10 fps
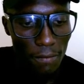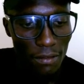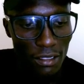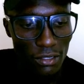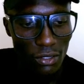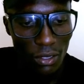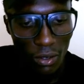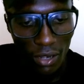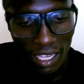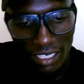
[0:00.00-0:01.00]
so
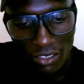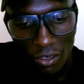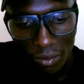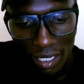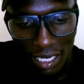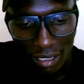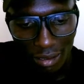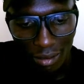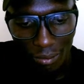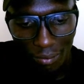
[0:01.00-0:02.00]
let it open and
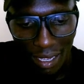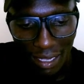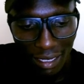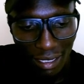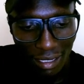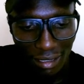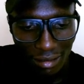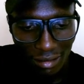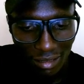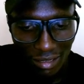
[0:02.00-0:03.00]
compile.
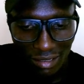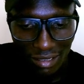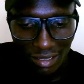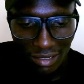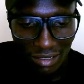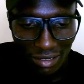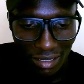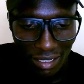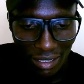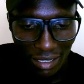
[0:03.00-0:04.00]
Using
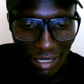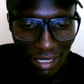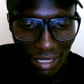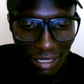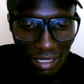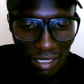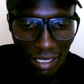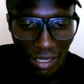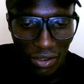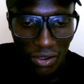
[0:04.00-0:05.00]
controller,
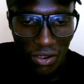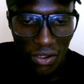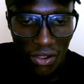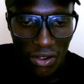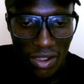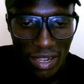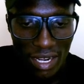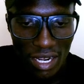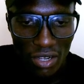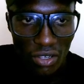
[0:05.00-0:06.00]
record,
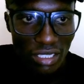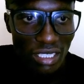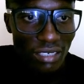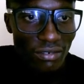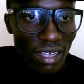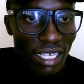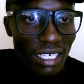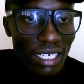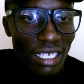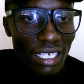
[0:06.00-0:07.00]
not defined,
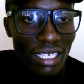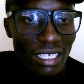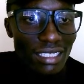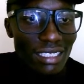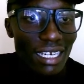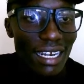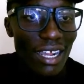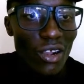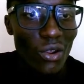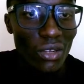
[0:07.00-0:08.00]
it's a
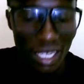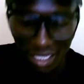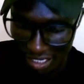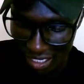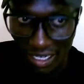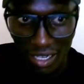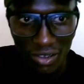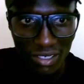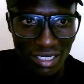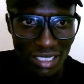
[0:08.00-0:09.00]
record. I did record,
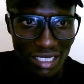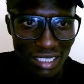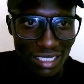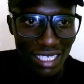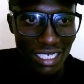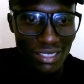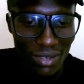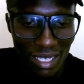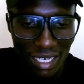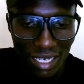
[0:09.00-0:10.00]
it's just one
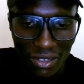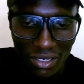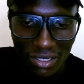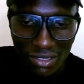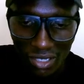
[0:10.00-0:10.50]
record, sorry,